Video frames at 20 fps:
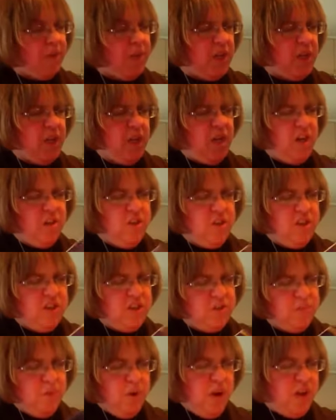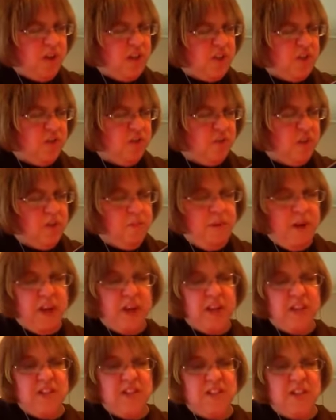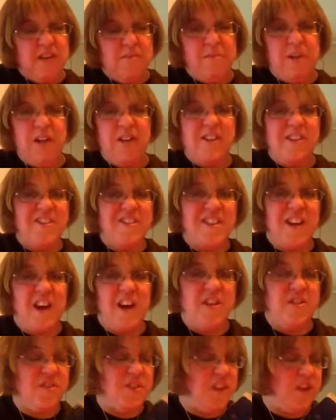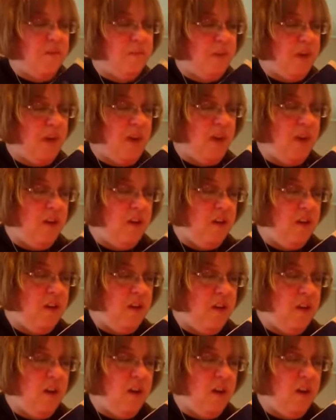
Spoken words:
this spread is totally making it seem like this guy is going to be